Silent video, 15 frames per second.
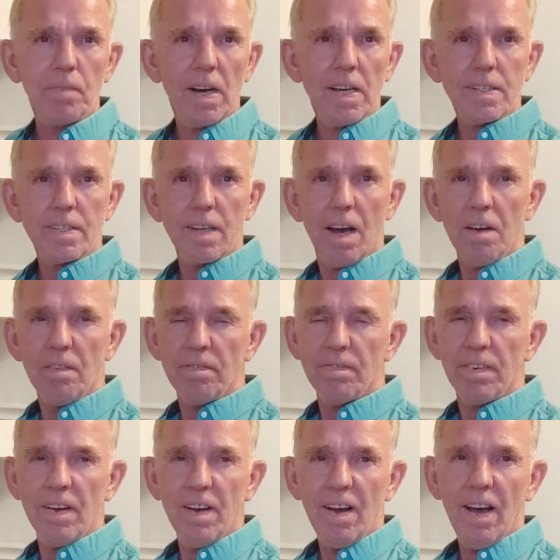my
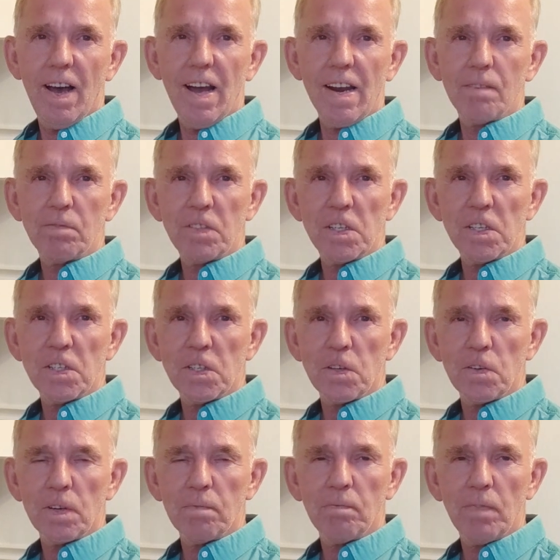stuff, and I'm just
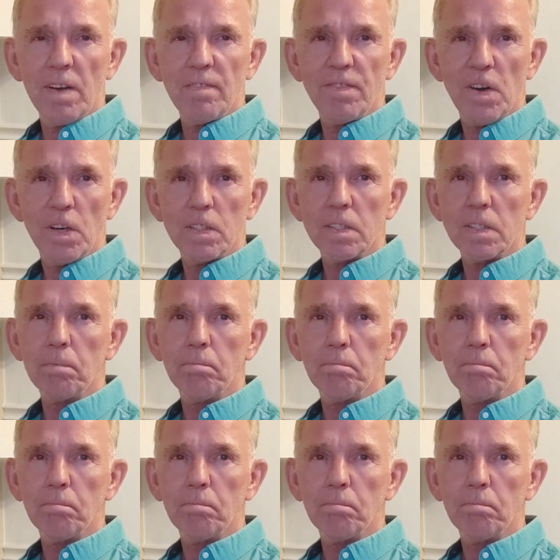doing my first